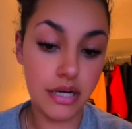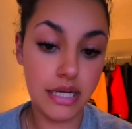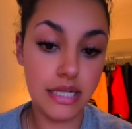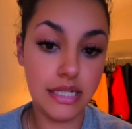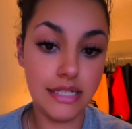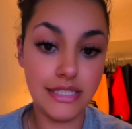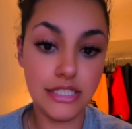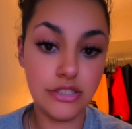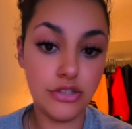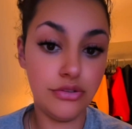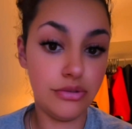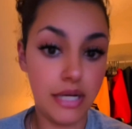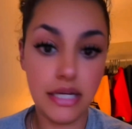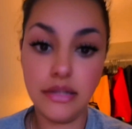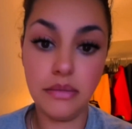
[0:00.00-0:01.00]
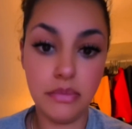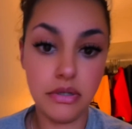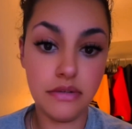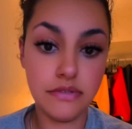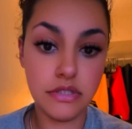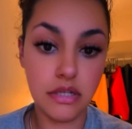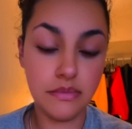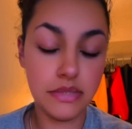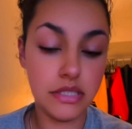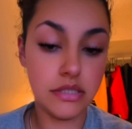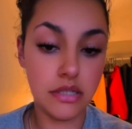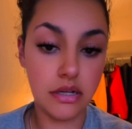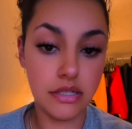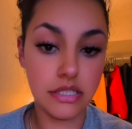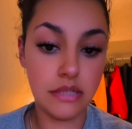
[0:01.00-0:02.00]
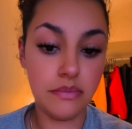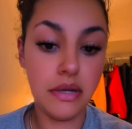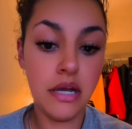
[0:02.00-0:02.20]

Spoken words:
It is great. The book of Psalms, it's awesome.